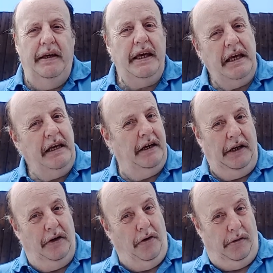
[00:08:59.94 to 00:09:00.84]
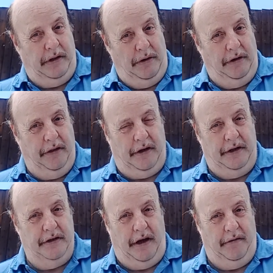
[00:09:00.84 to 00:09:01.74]
He can call down the
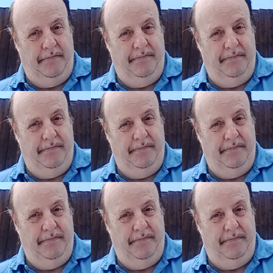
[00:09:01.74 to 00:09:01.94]
thunder.